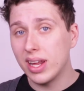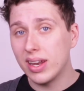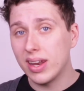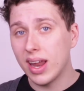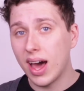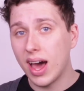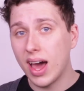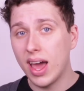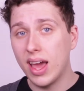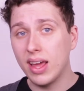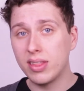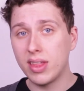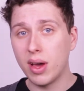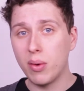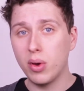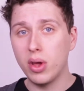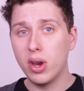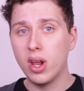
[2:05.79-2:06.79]
at night,
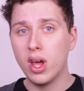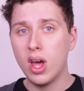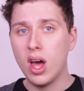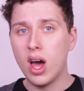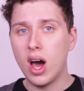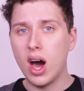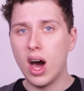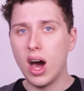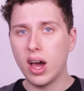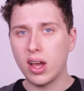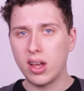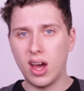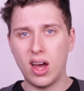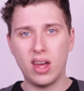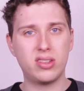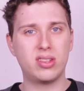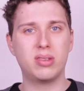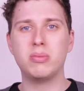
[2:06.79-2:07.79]
that would
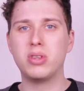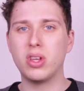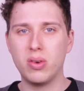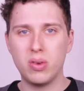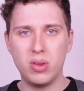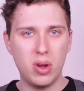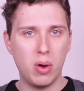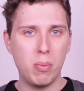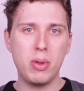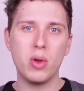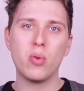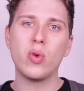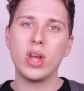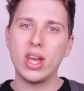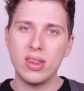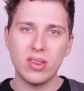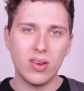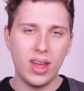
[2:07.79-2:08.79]
cause them to be
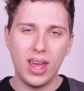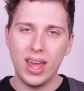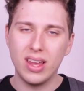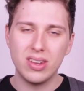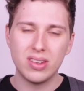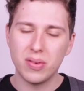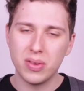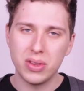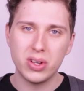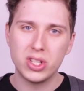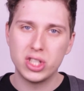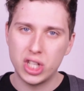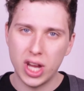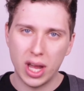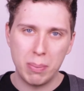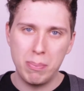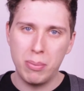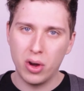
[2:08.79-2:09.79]
wringing their hands over their
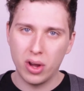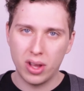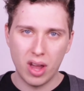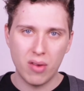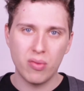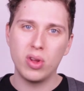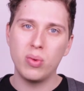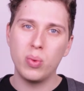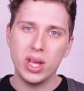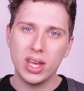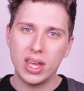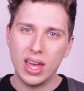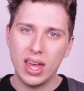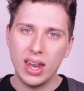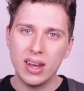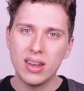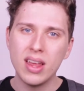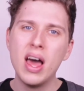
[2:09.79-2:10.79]
checkbook every
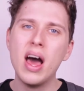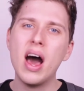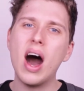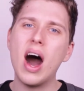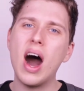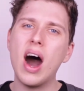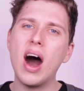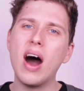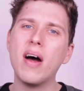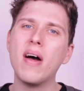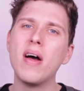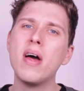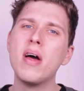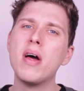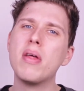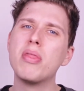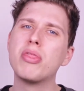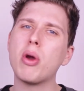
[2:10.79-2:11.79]
weekend,
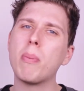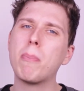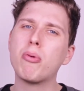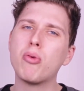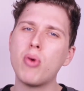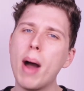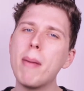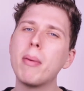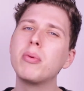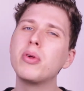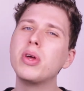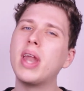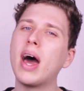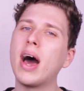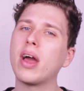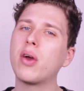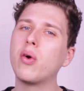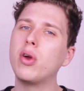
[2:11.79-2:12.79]
they're probably
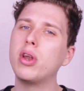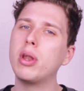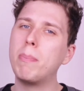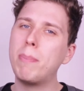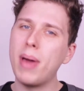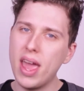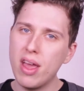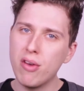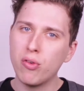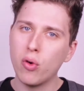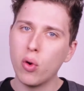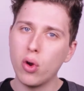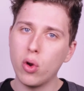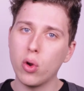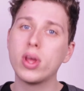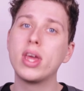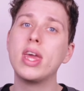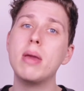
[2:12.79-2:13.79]
not going to pay for
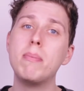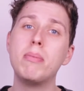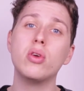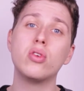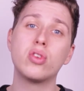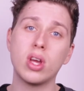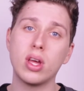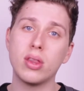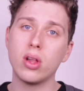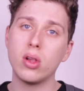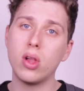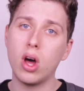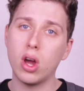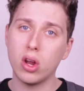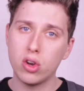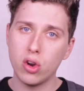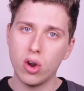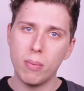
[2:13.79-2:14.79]
it or keep using it in the
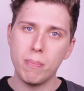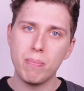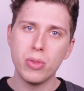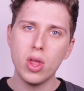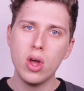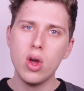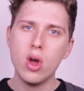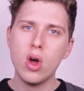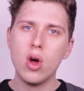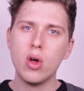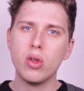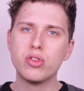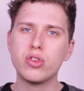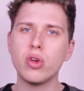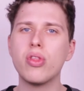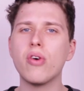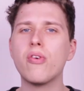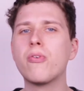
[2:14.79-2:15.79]
long term.
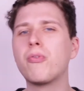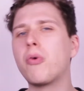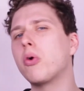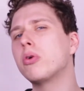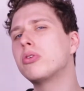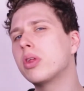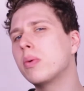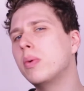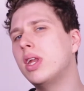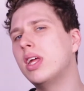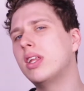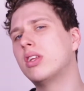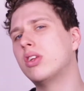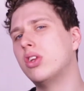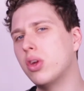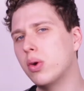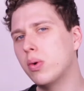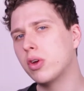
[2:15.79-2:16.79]
So the first thing we need
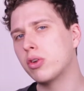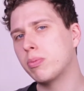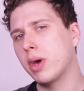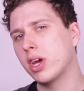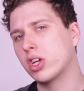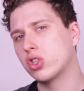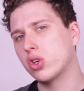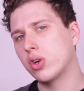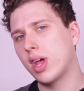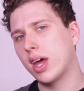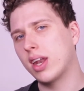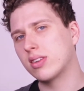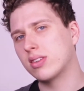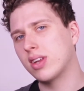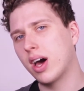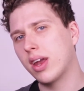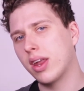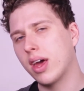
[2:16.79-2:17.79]
to do is make sure that
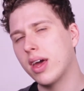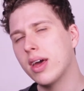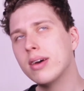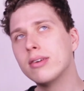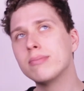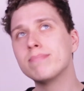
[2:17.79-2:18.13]
it's not a,